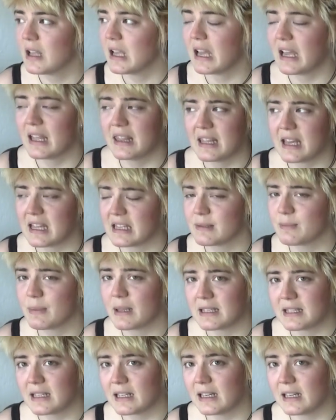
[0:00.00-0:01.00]
And that's
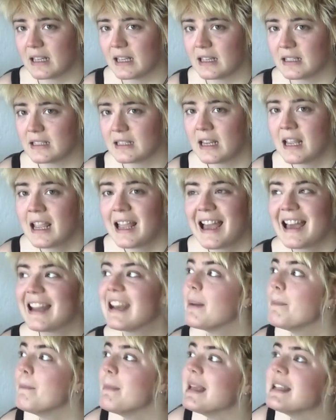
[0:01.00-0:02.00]
basically it. And
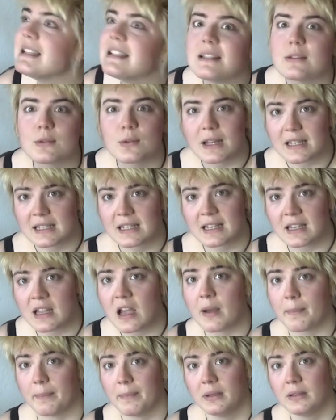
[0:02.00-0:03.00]
I missed dressing
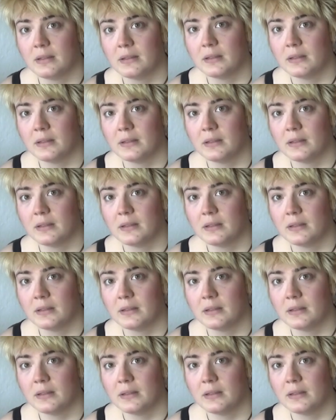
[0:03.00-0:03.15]
up.